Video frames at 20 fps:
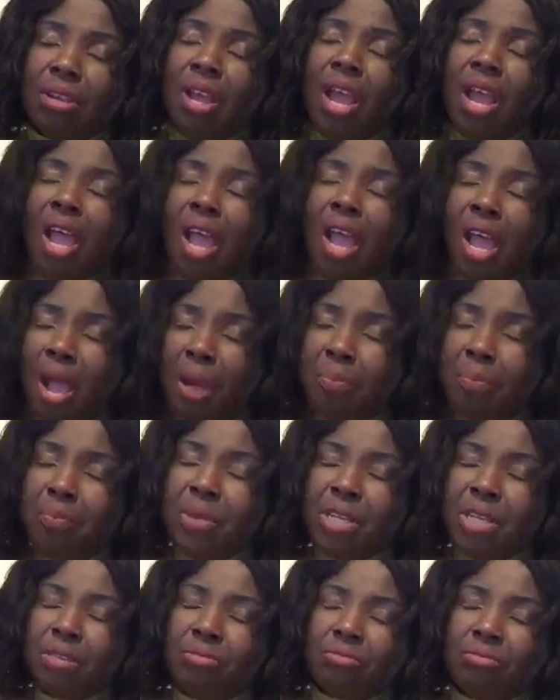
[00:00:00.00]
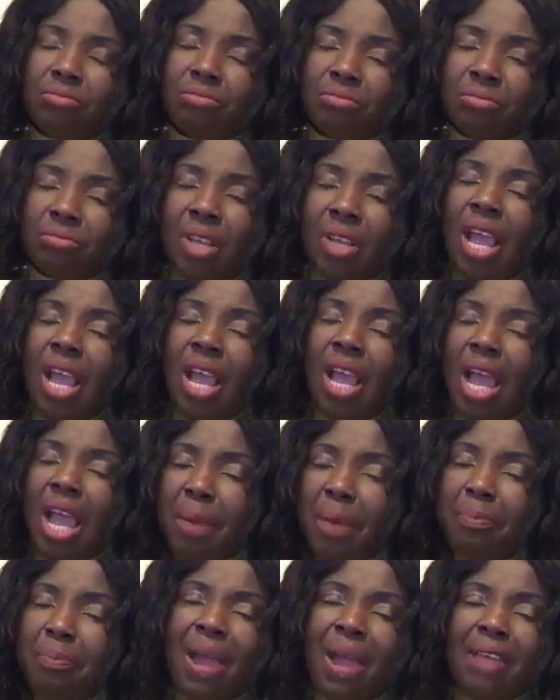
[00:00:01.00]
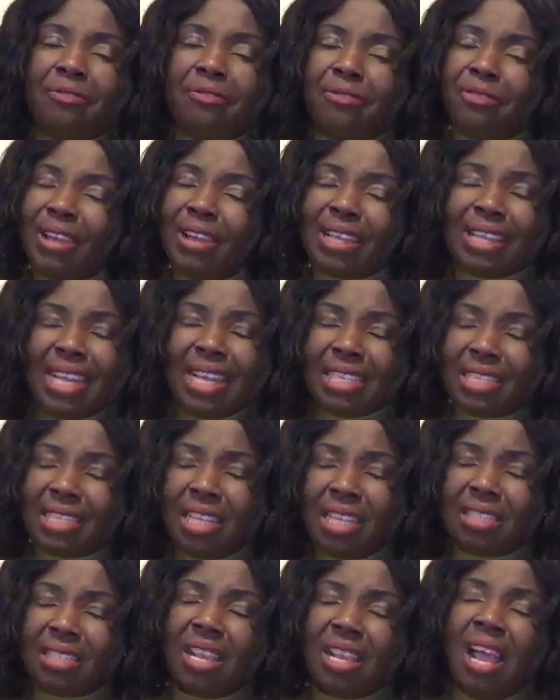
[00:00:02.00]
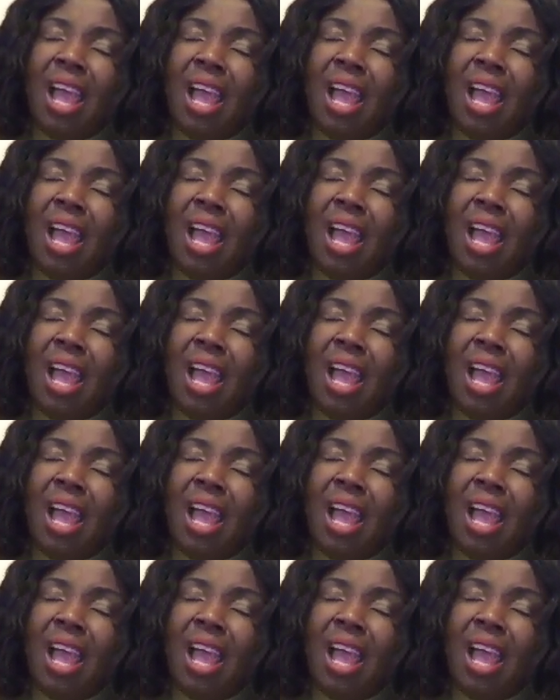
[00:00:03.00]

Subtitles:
Help me. Help my faithlessness.